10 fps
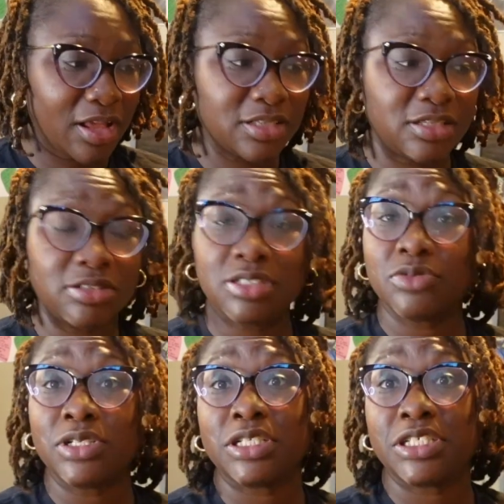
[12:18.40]
So just
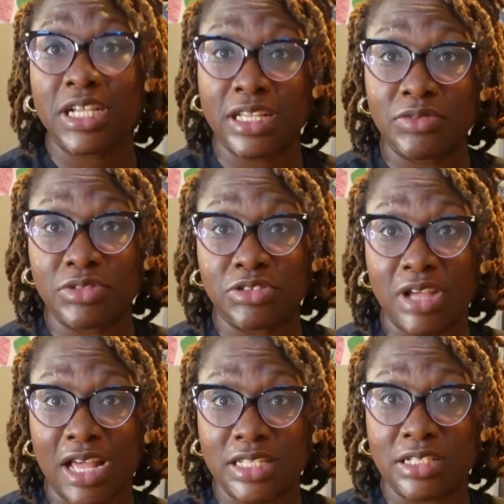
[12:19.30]
want to check in with you
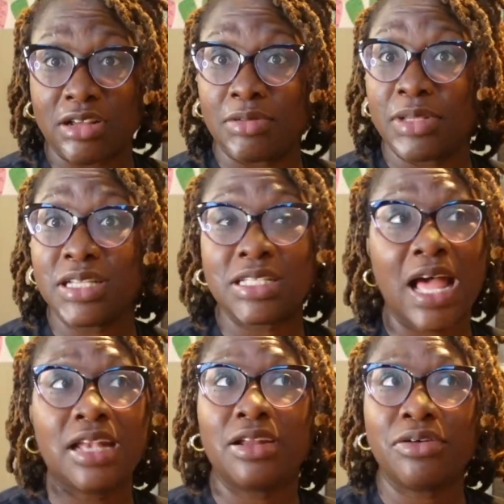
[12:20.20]
guys, y'all, because
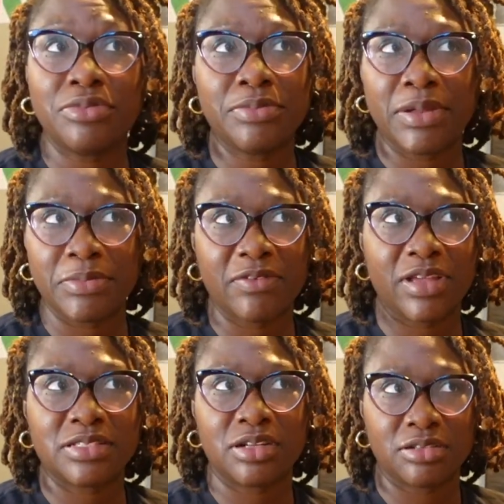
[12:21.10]
I don't remember if
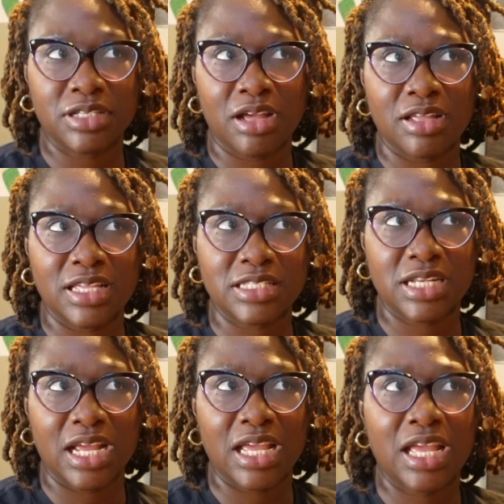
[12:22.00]
I talked to y'all
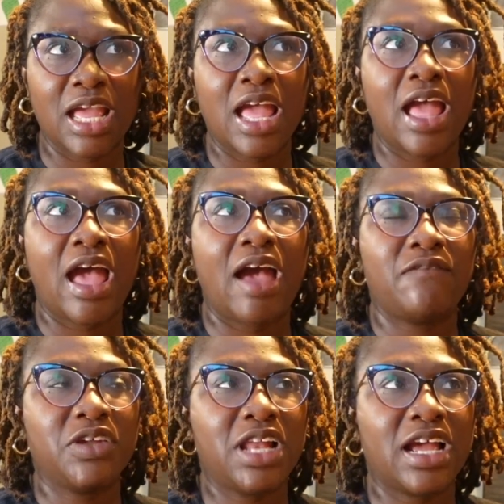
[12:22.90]
yesterday. I
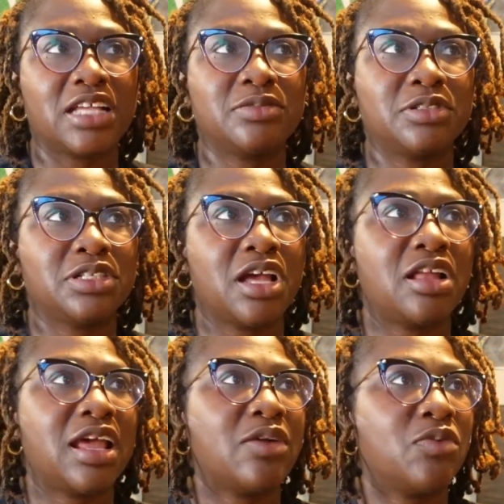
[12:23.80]
feel like I spoke to y'all
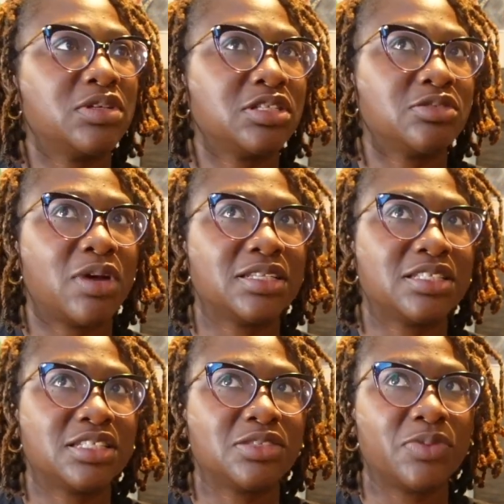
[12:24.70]
like once or twice
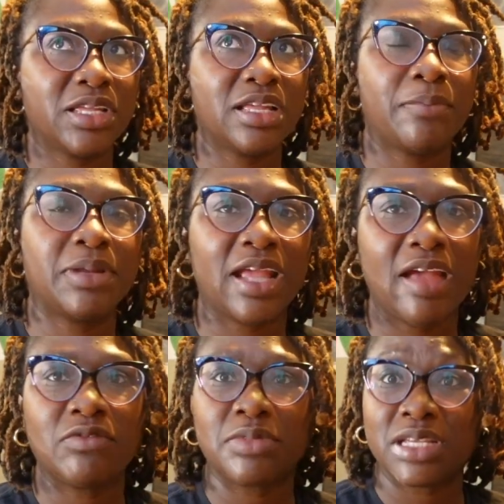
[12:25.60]
this week, but they
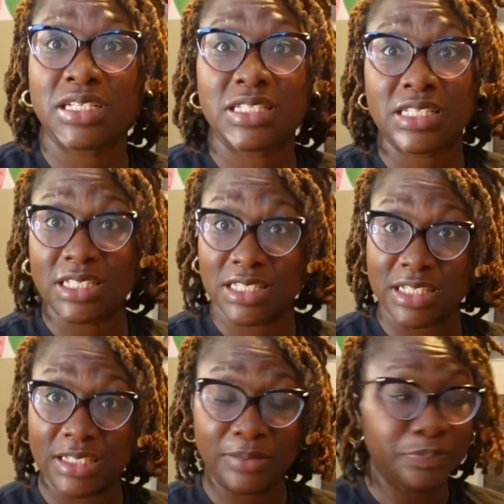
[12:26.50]
haven't been
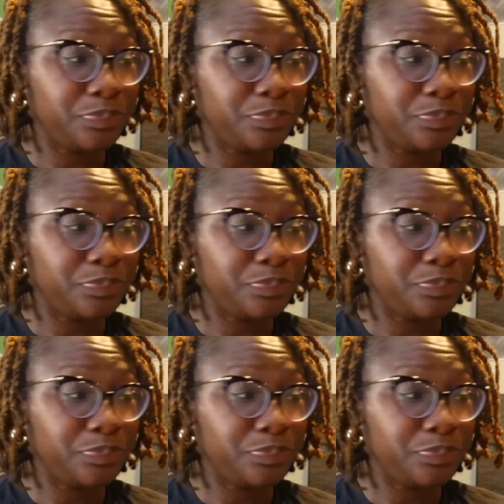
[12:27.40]
consistent.